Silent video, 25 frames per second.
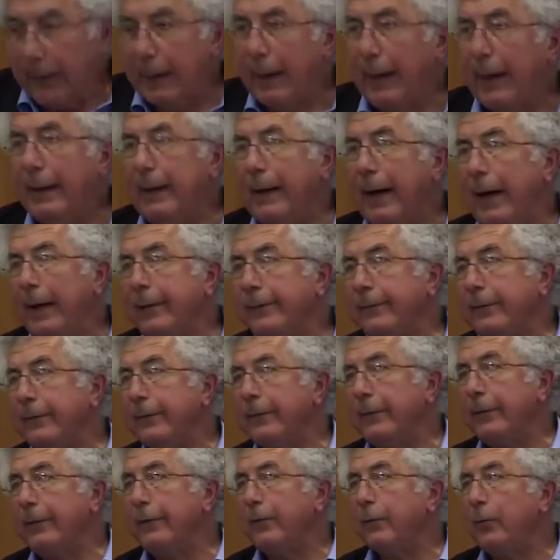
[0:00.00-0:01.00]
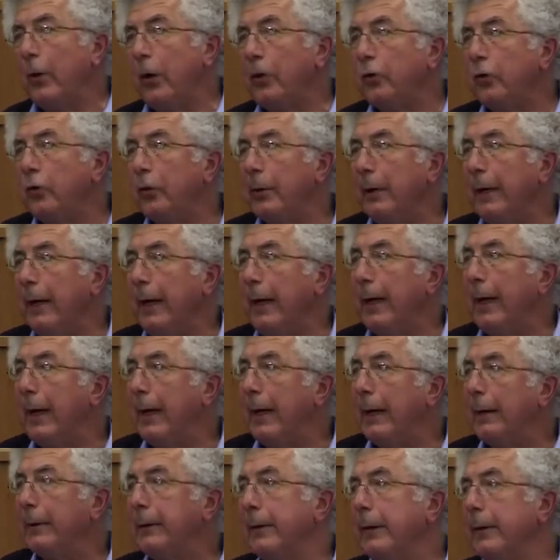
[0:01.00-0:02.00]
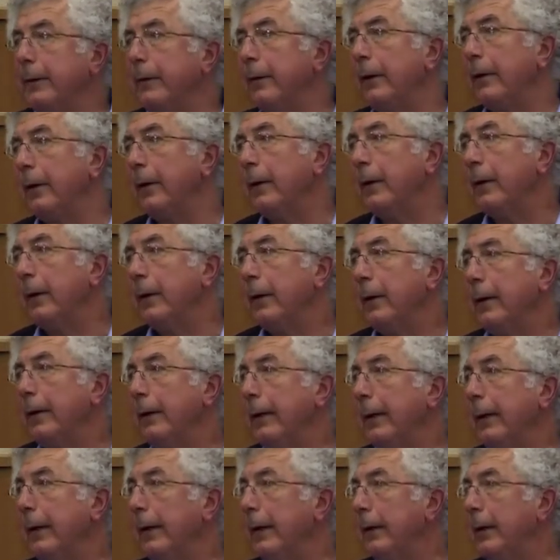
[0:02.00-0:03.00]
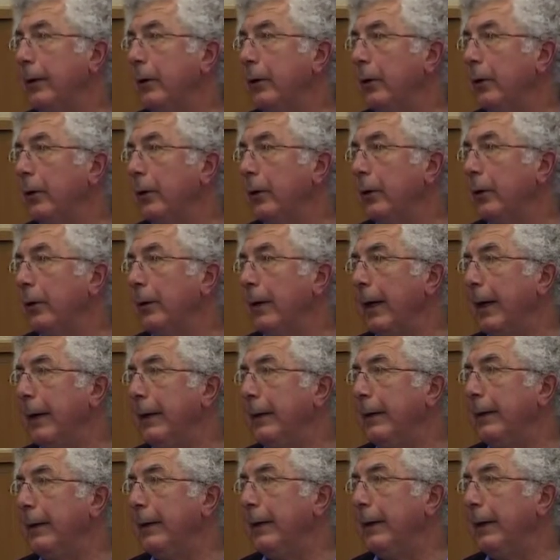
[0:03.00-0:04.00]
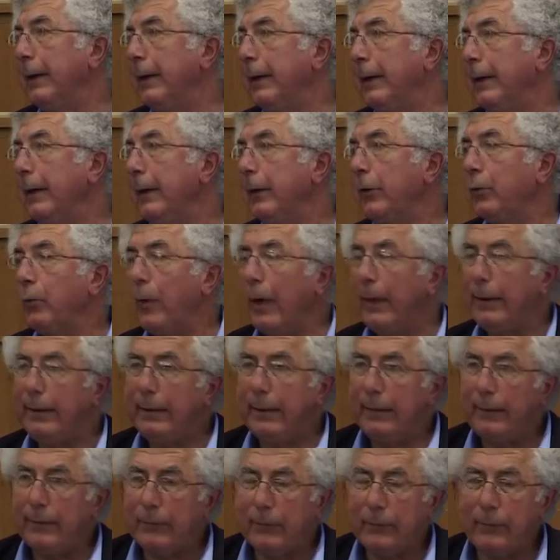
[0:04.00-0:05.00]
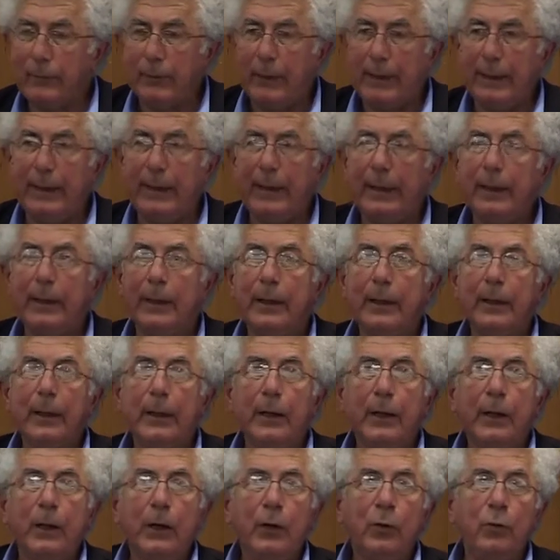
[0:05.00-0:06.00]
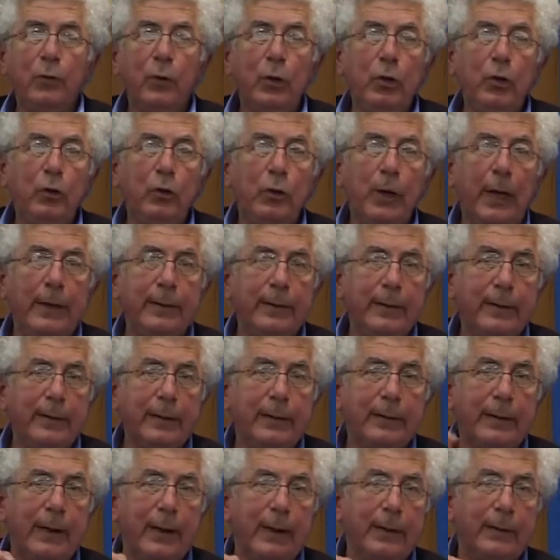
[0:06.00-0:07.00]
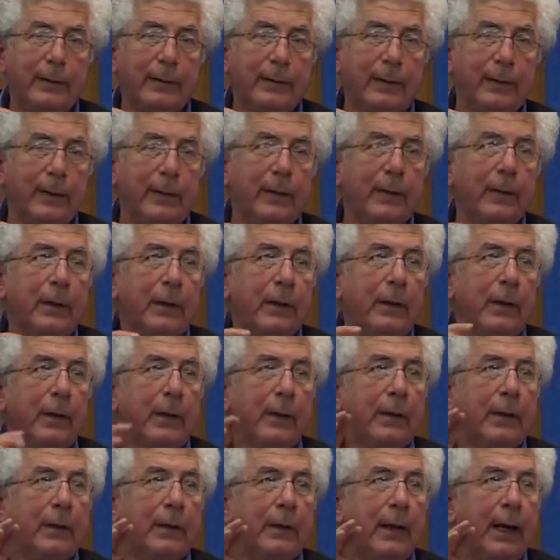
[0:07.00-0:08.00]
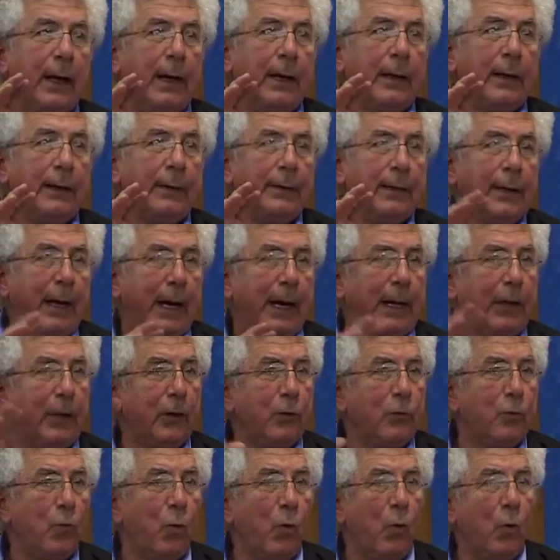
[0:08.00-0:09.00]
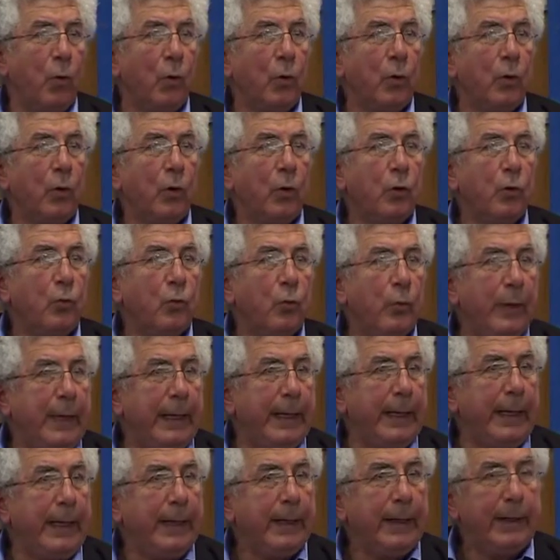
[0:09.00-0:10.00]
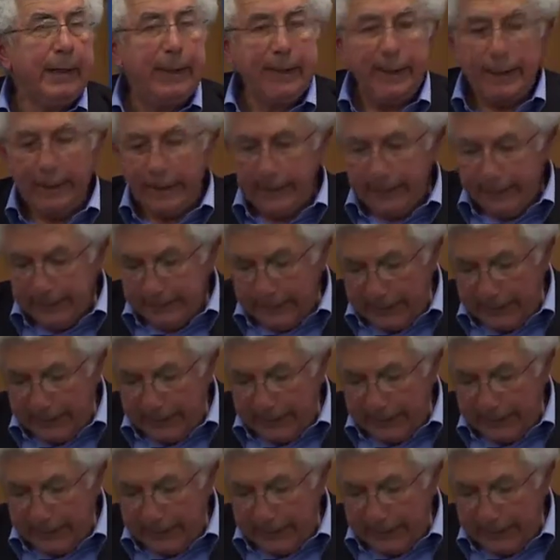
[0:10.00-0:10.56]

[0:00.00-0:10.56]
And he answered this question in an article in 1923, which, under the title, The Iron Wall, We and